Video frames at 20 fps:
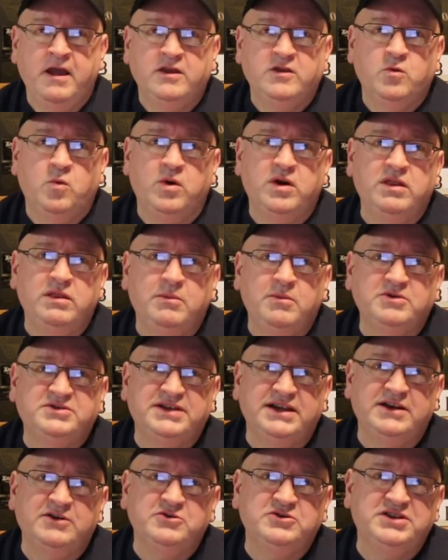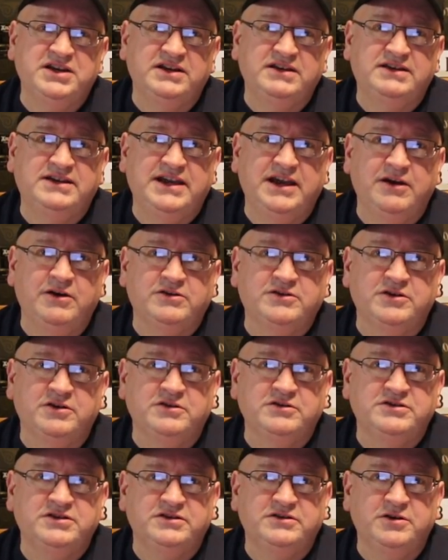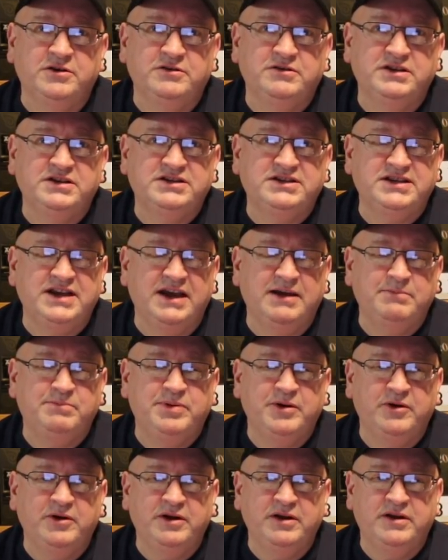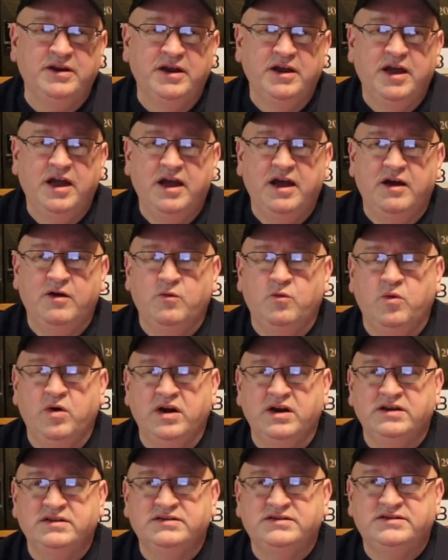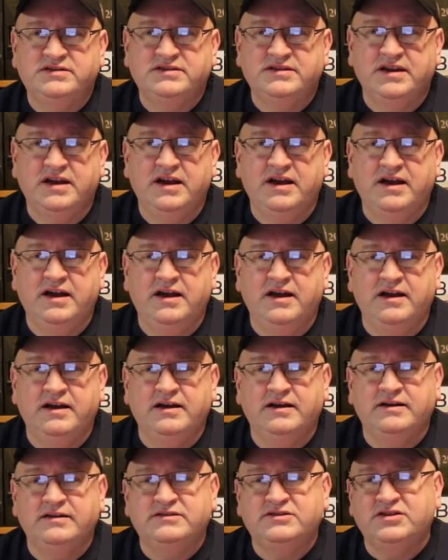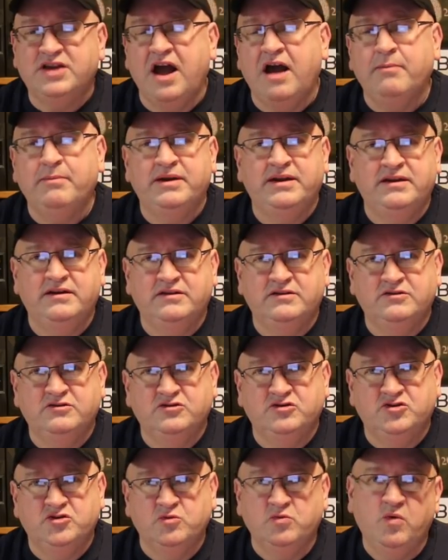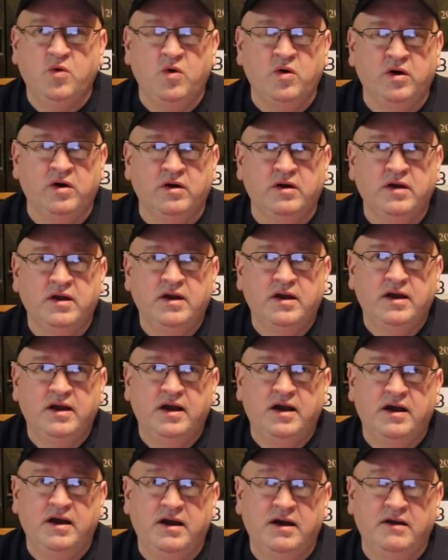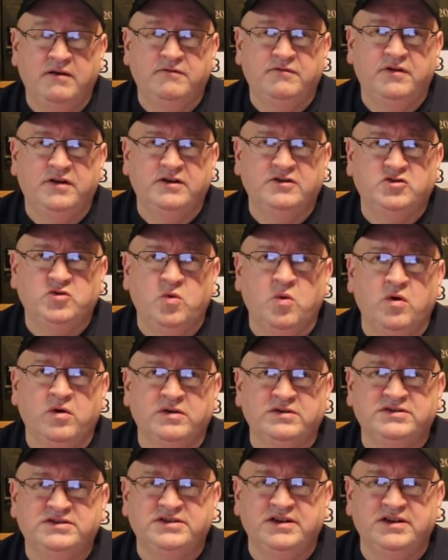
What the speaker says: Now, one of the most interesting characters during this time period was Tommy DeWar of DeWar and